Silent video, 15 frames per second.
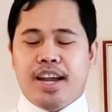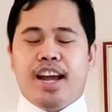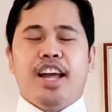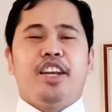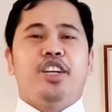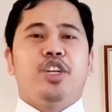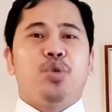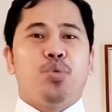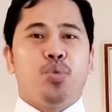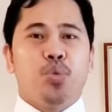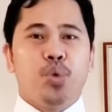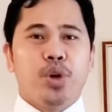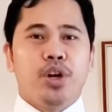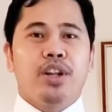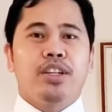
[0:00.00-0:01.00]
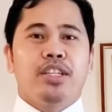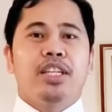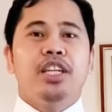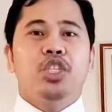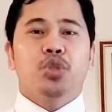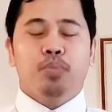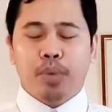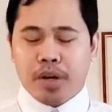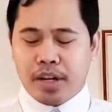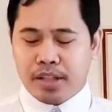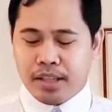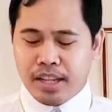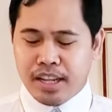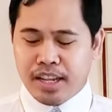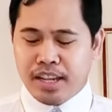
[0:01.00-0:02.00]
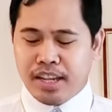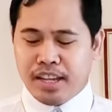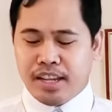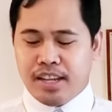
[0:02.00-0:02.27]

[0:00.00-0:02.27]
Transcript: and the world desperately